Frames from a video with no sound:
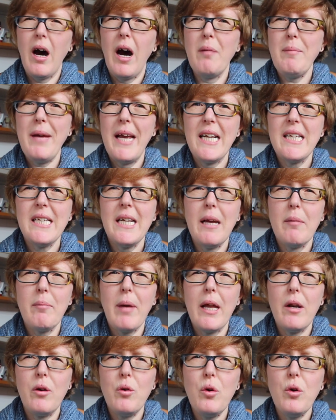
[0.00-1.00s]
I'm actually a
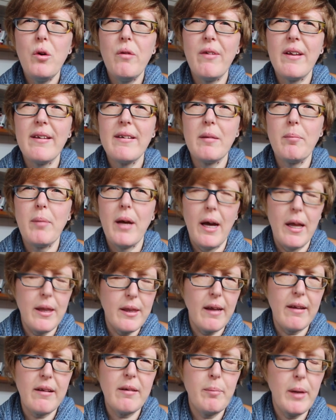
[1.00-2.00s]
bit nervous about
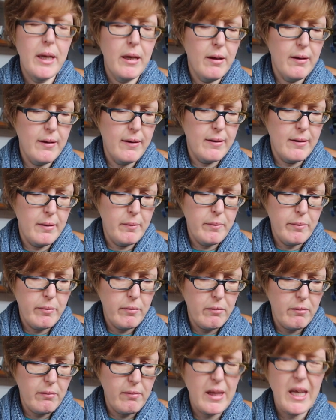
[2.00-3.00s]
this because
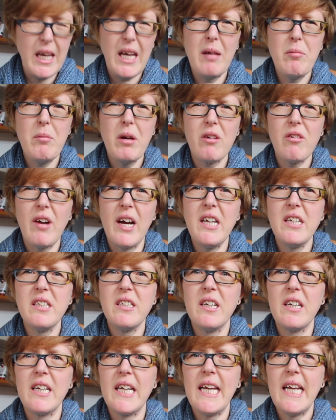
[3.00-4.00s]

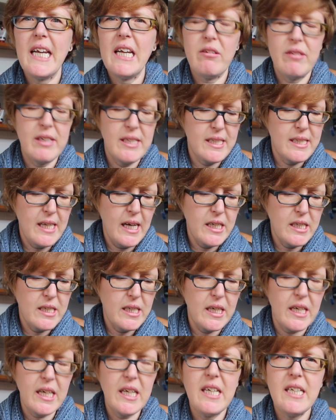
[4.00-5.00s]
immigration here is such
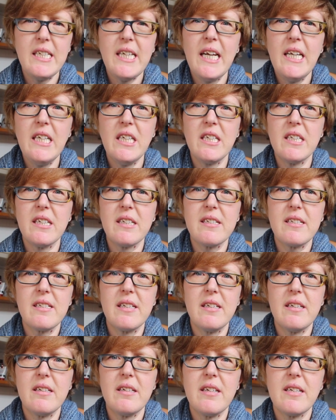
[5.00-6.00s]
a contentious
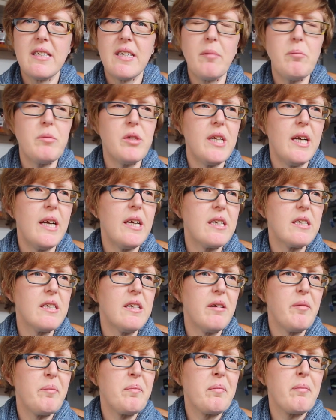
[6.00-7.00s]
subject,
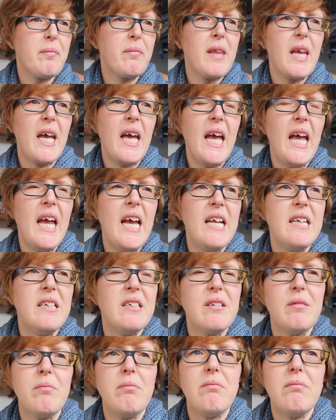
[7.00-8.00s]

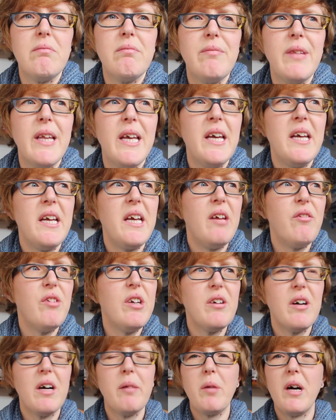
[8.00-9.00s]
and every
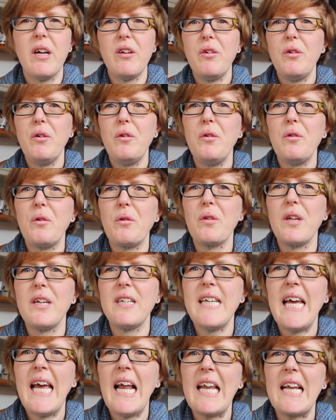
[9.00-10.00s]
time I turn on the
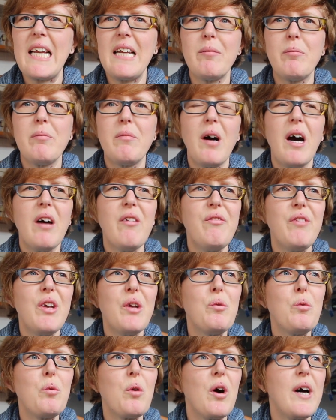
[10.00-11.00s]
telly I
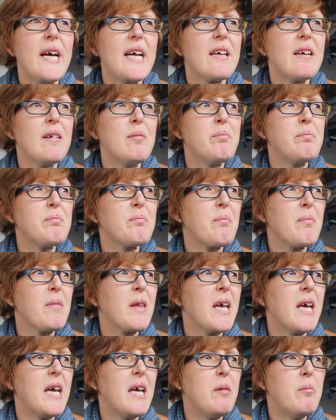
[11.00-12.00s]
feel like
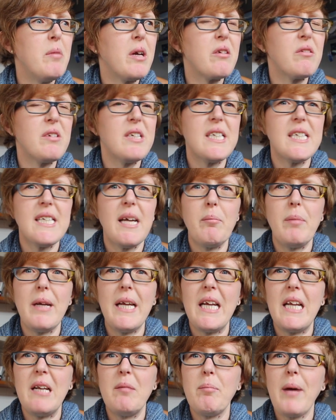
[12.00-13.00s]
immigrants are
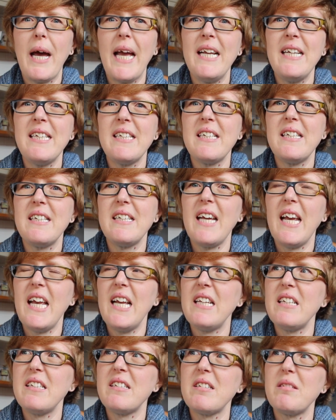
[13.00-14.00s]
being painted
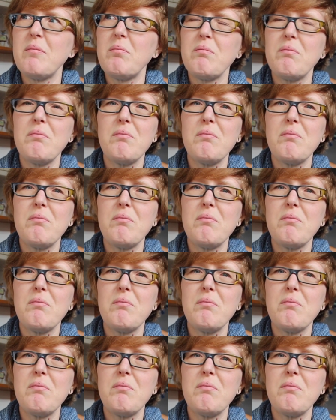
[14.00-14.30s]
as